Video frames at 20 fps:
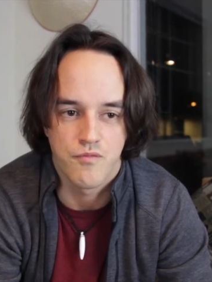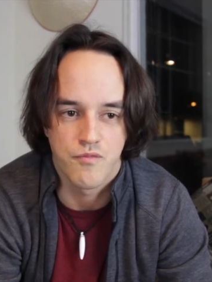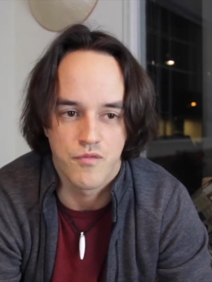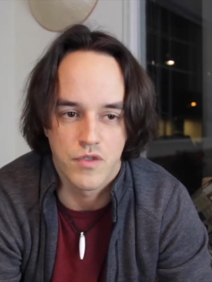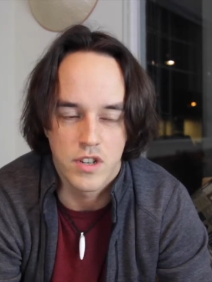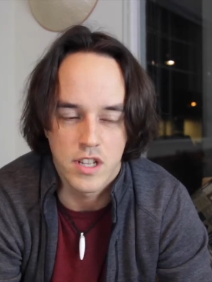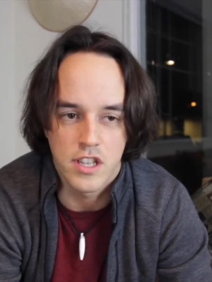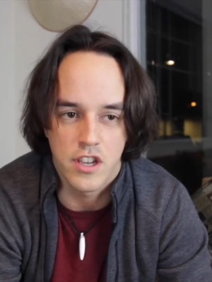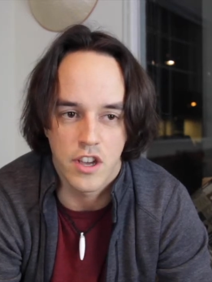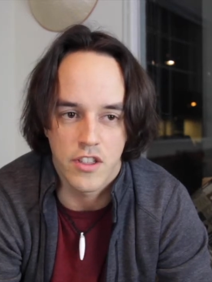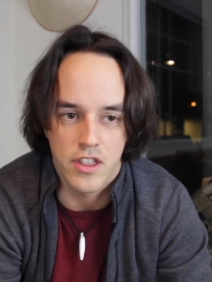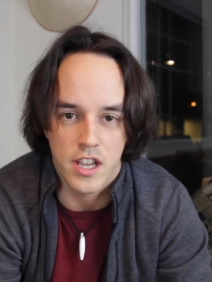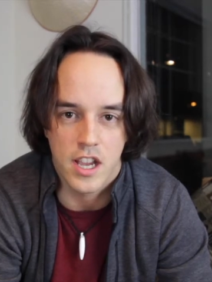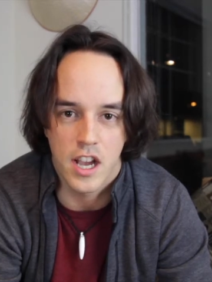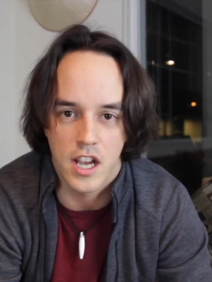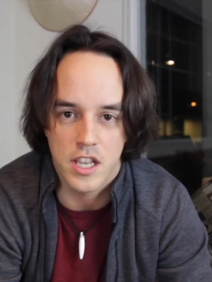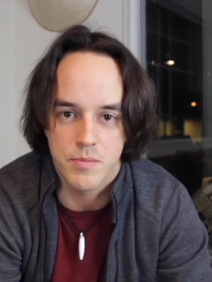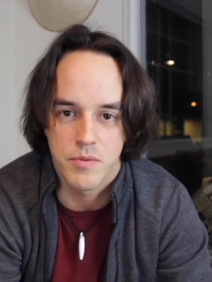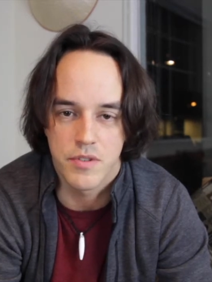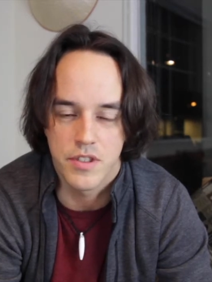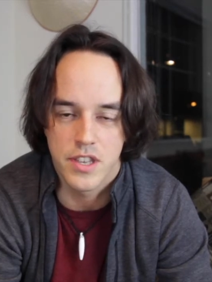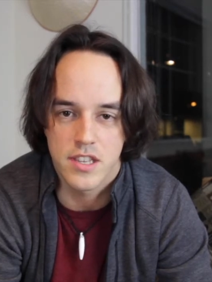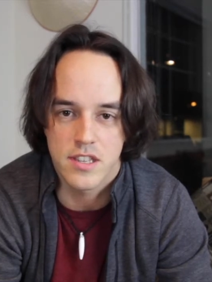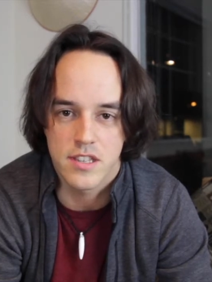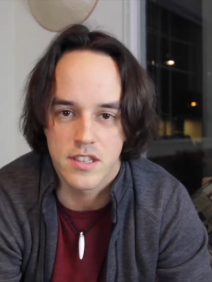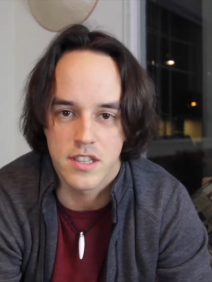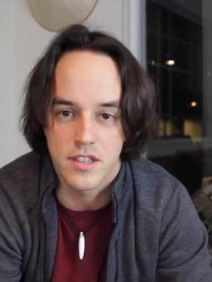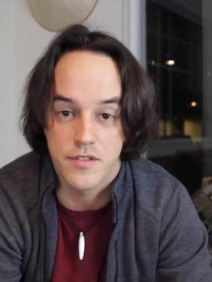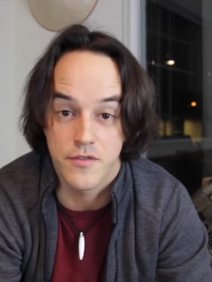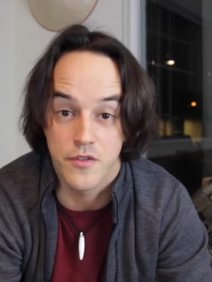Really on the cusp of
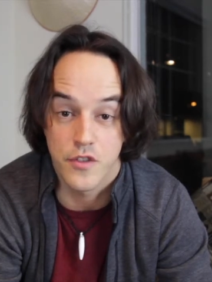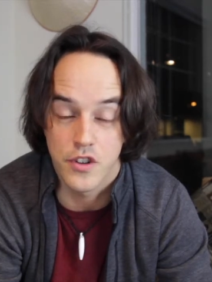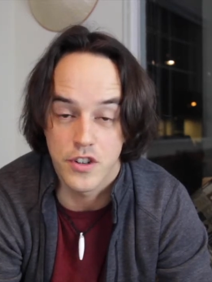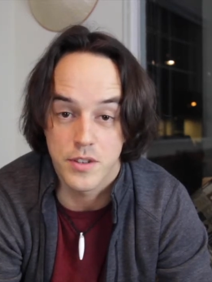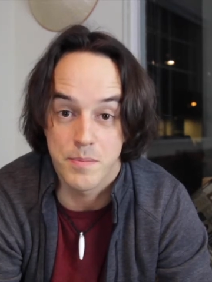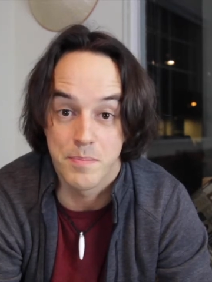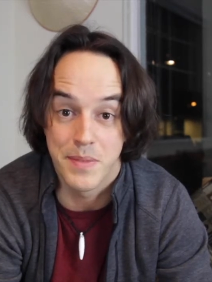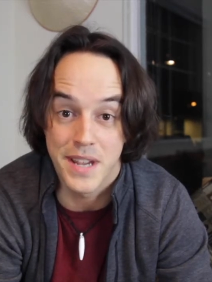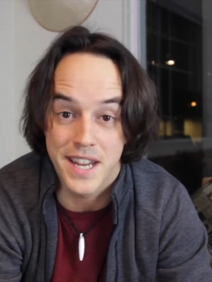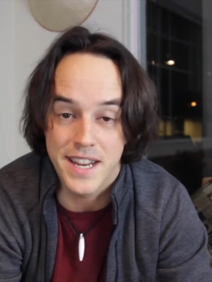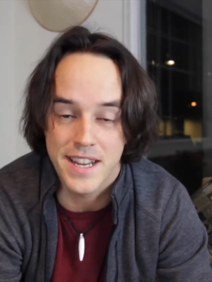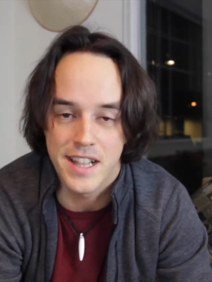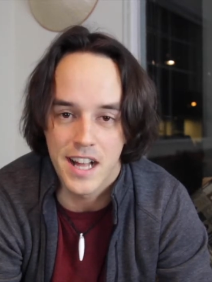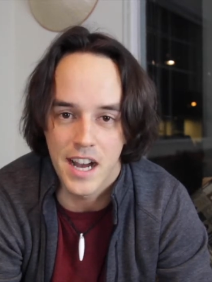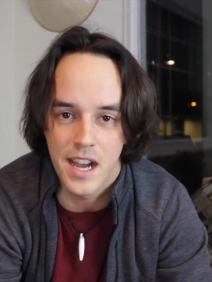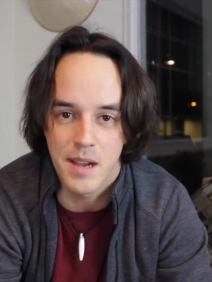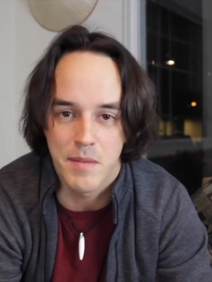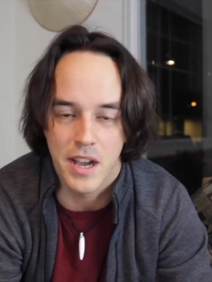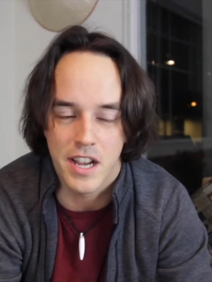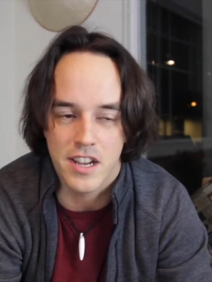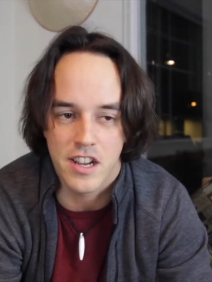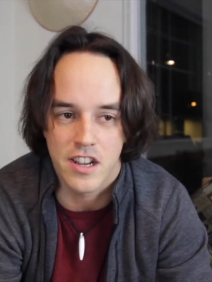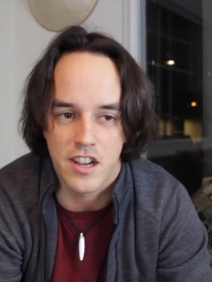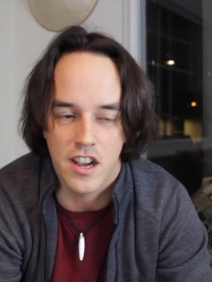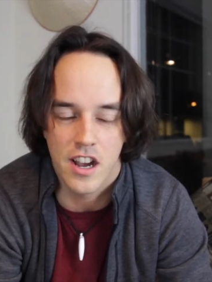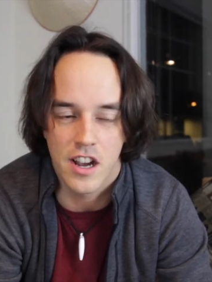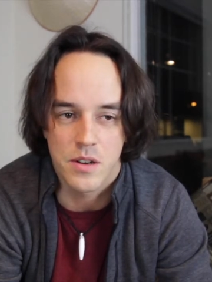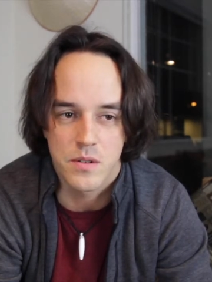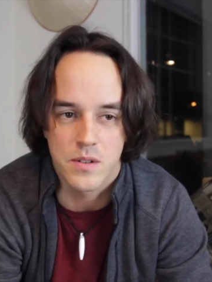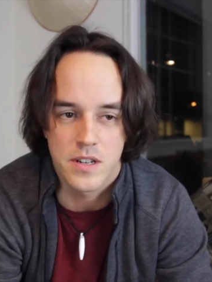this first big climb,
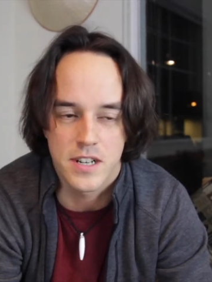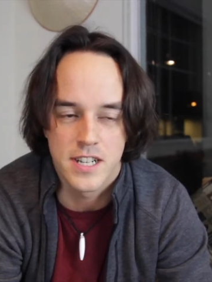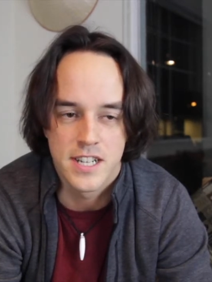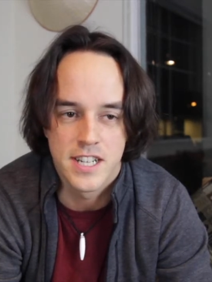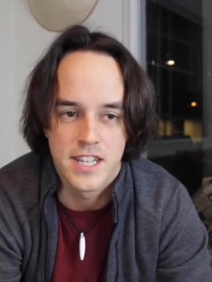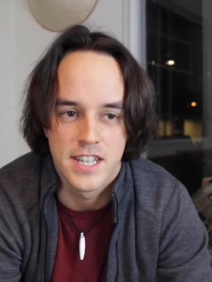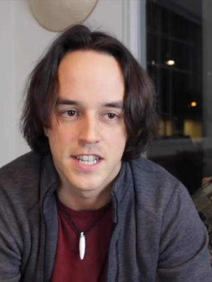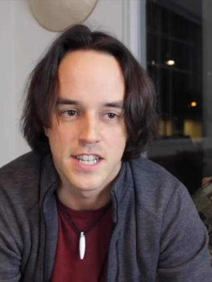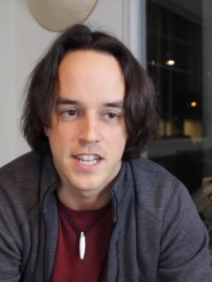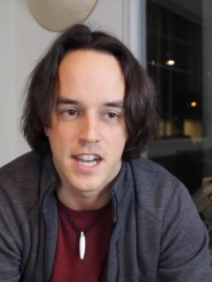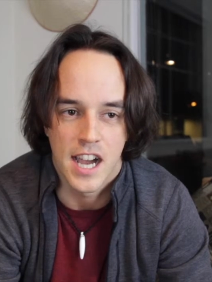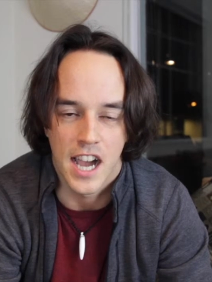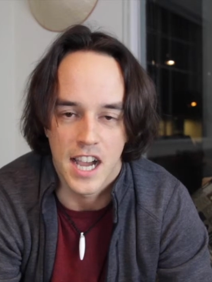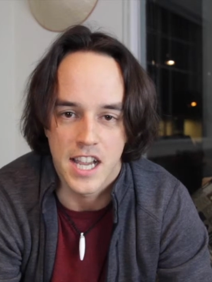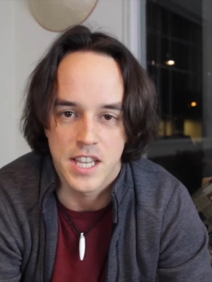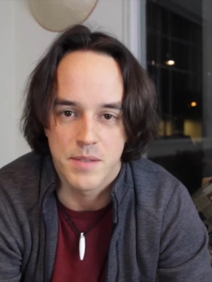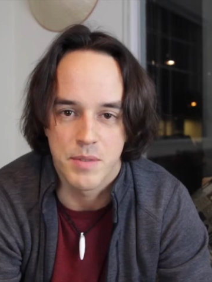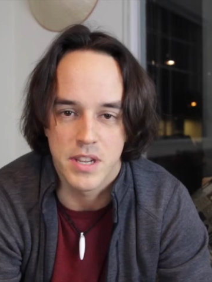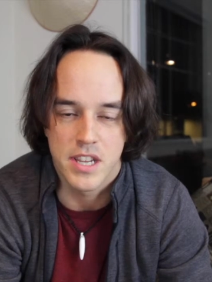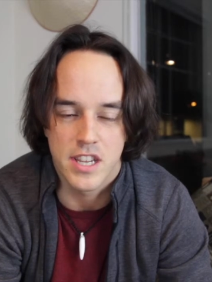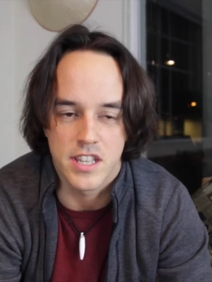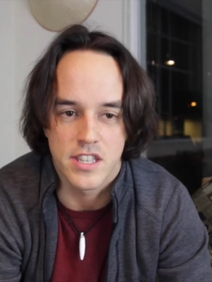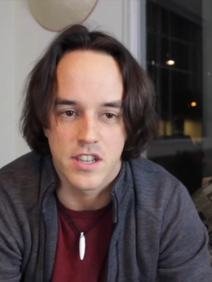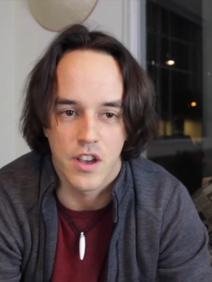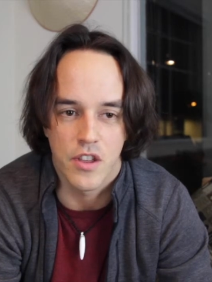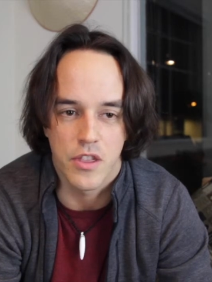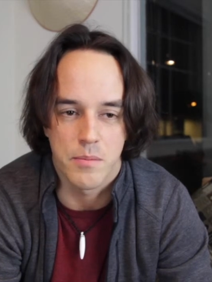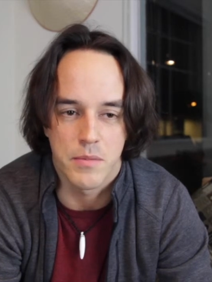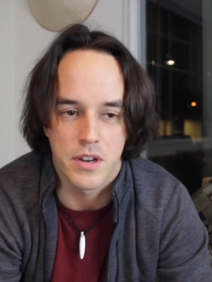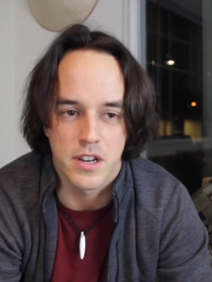Aconcagua, highest peak in
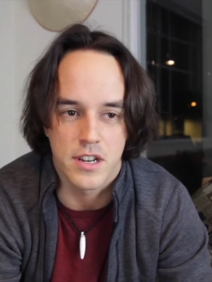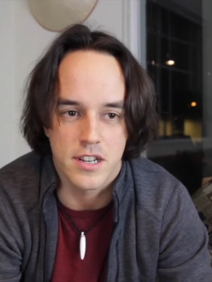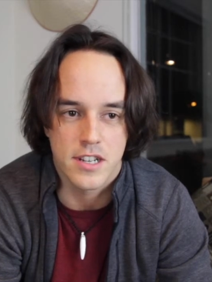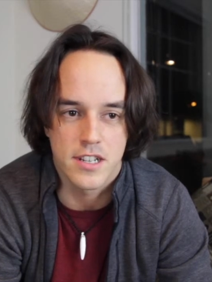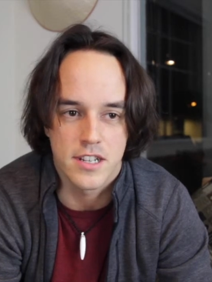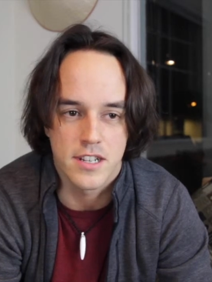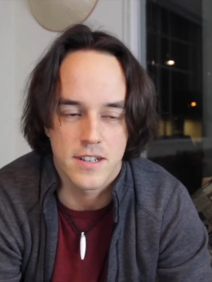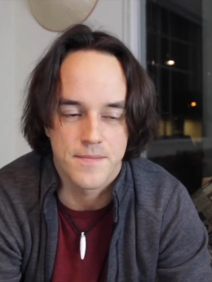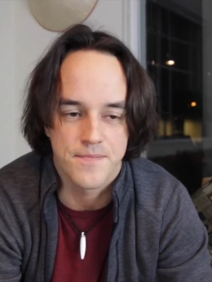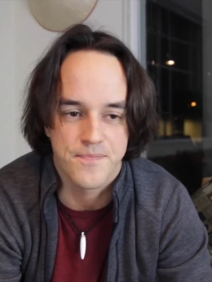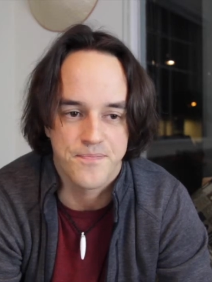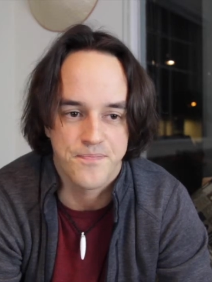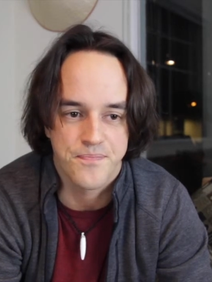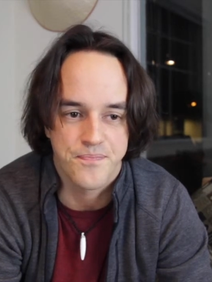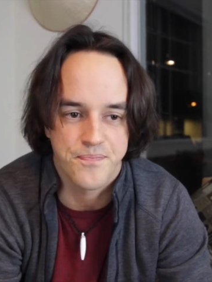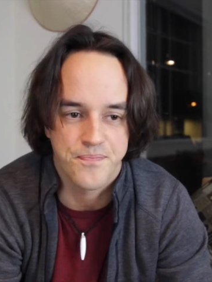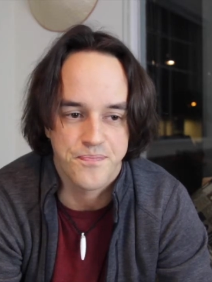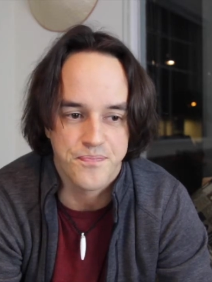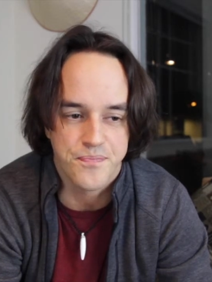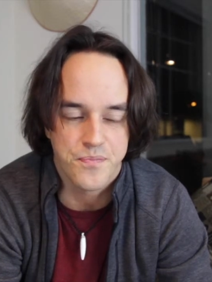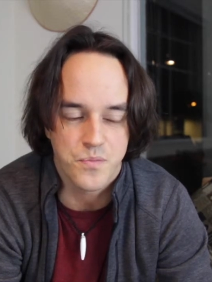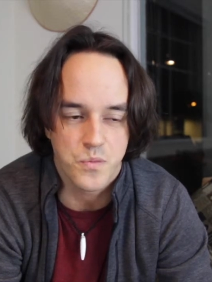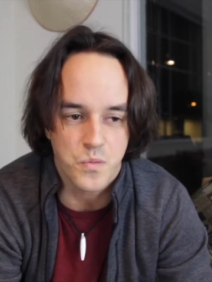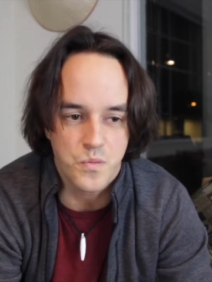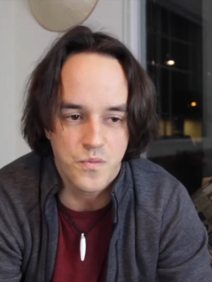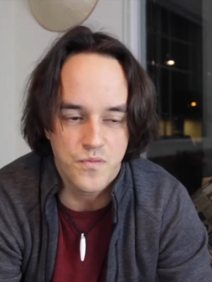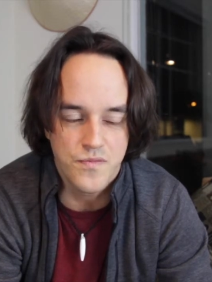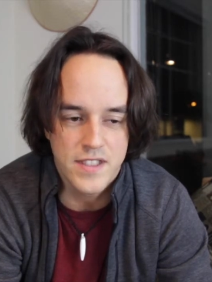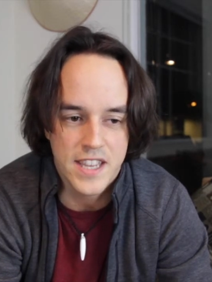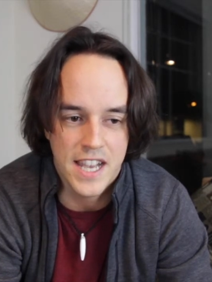South America,
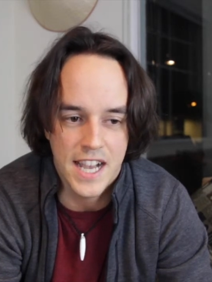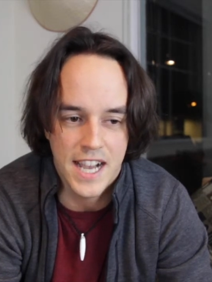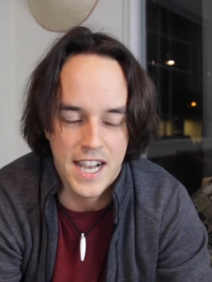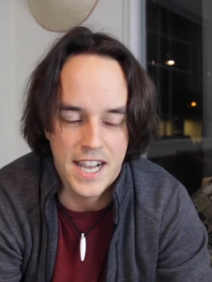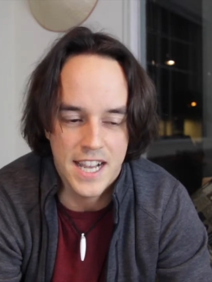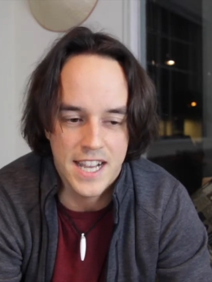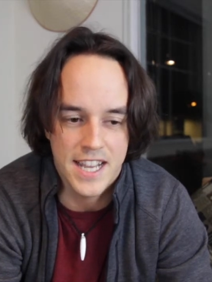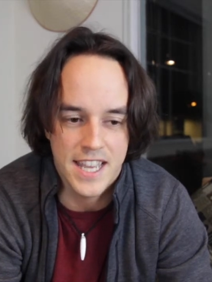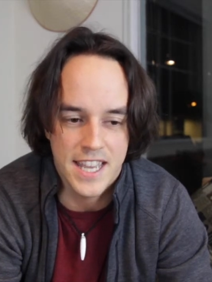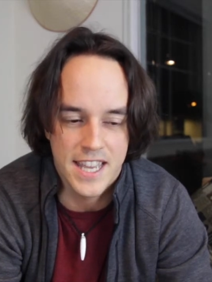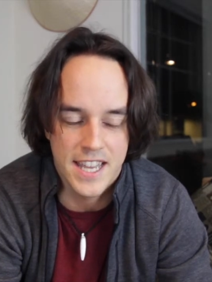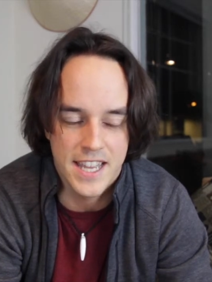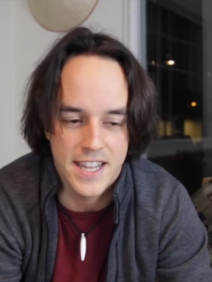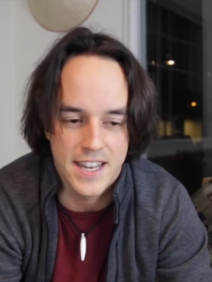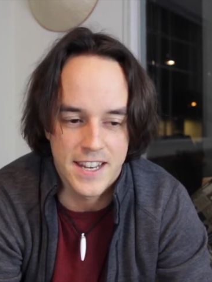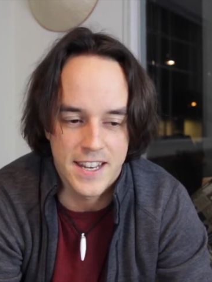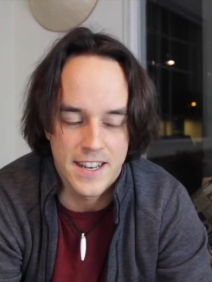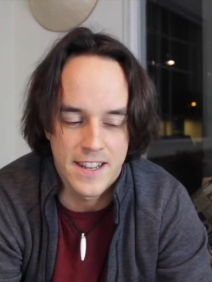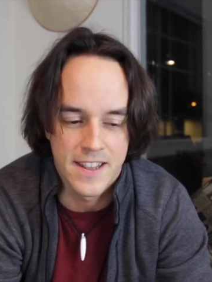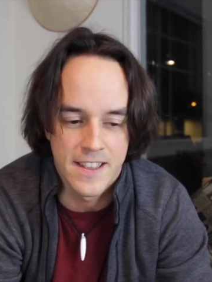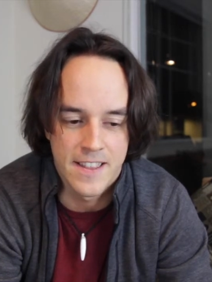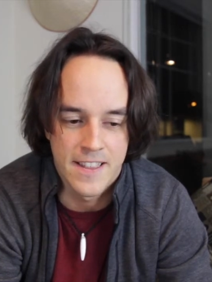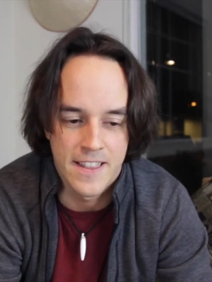and